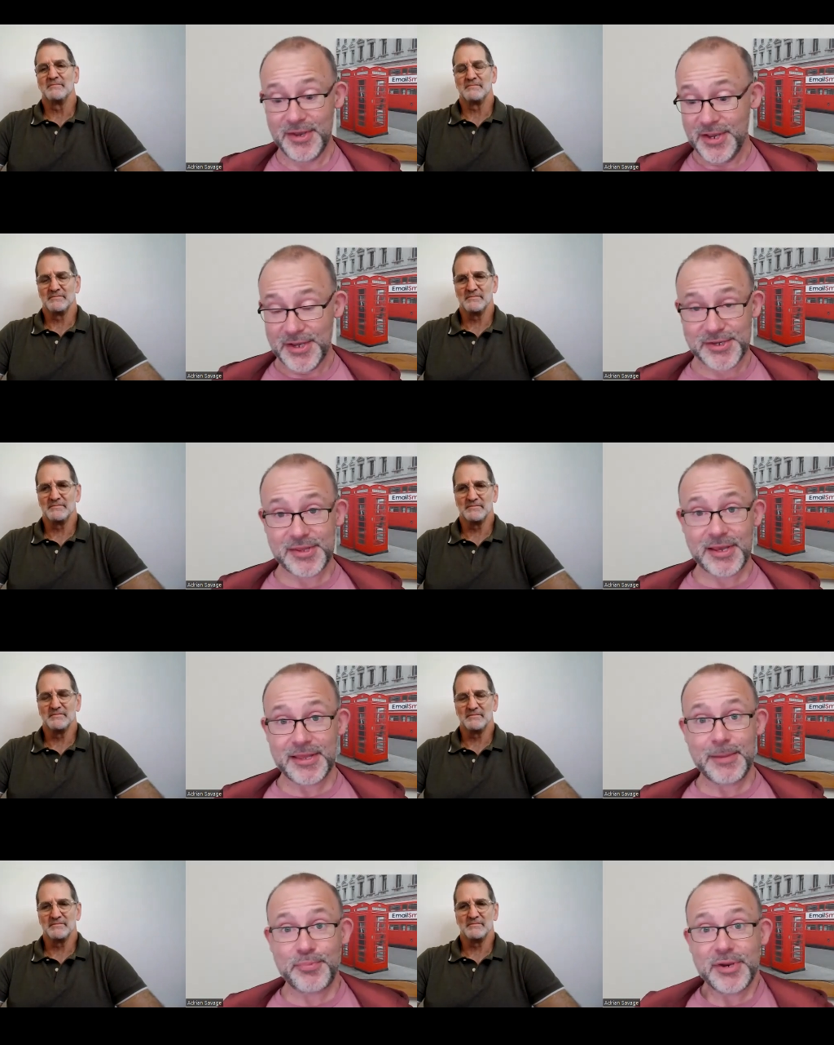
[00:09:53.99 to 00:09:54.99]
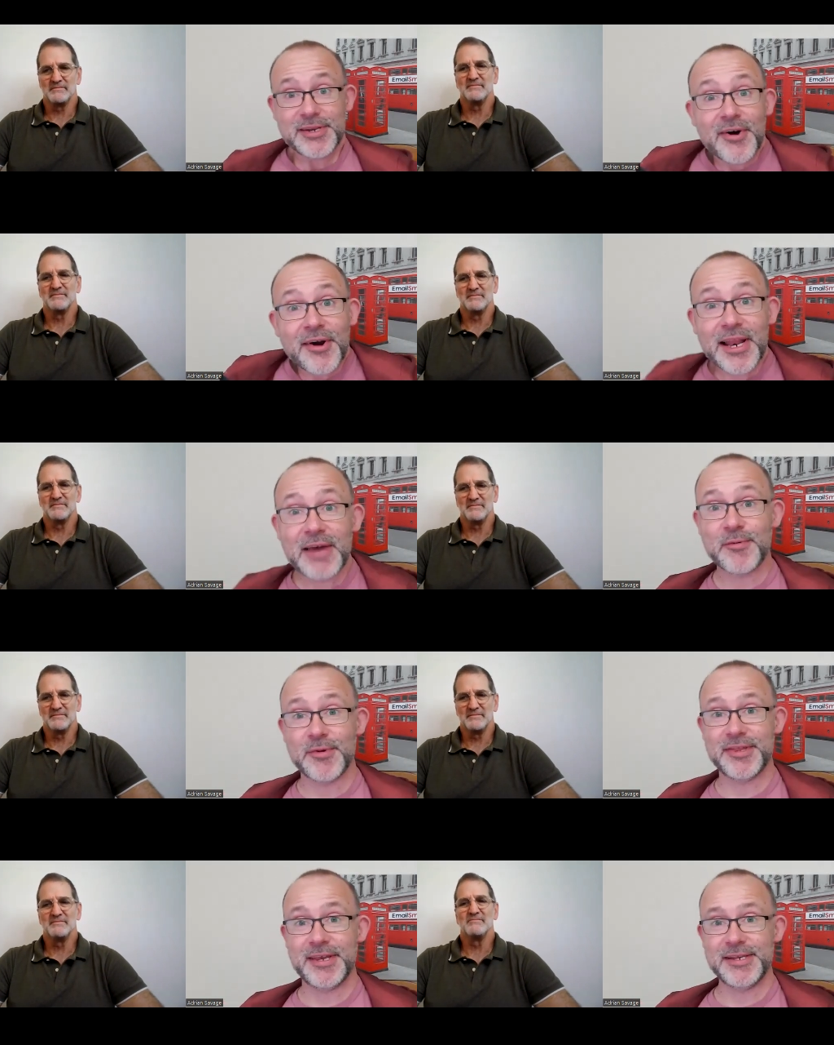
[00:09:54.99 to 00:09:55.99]
Speaker 1: So they're they're pretty darn clever with
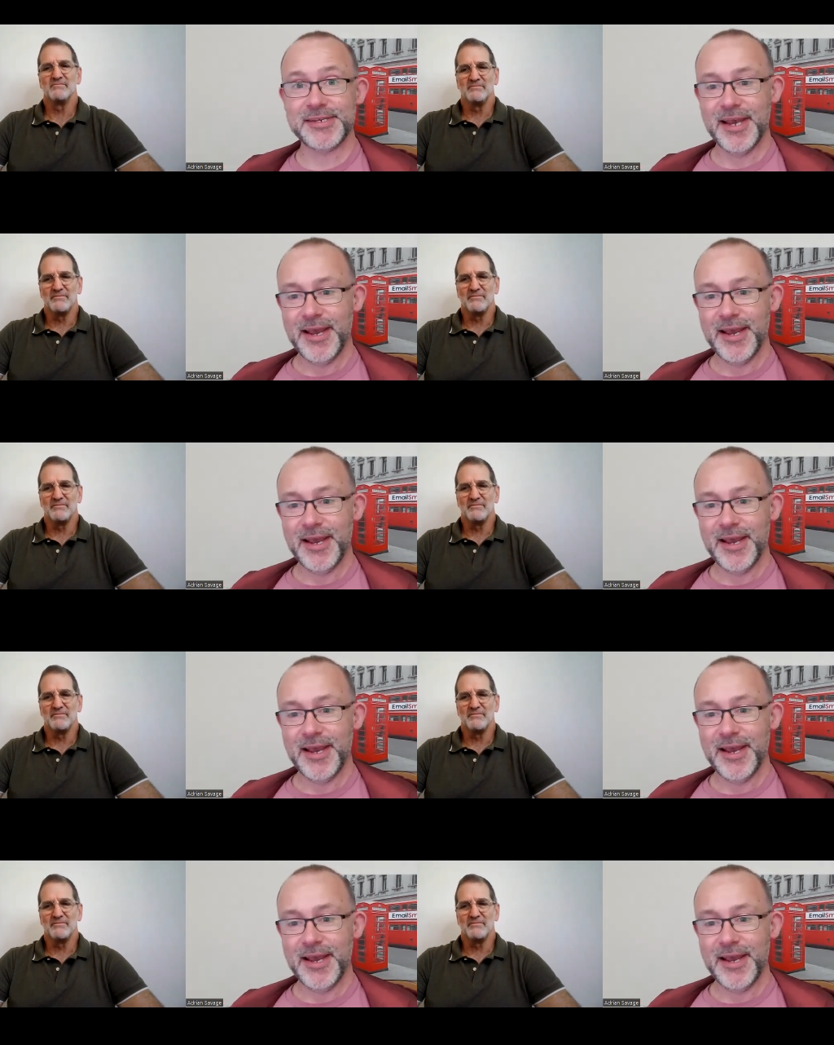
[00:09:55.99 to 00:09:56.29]
this.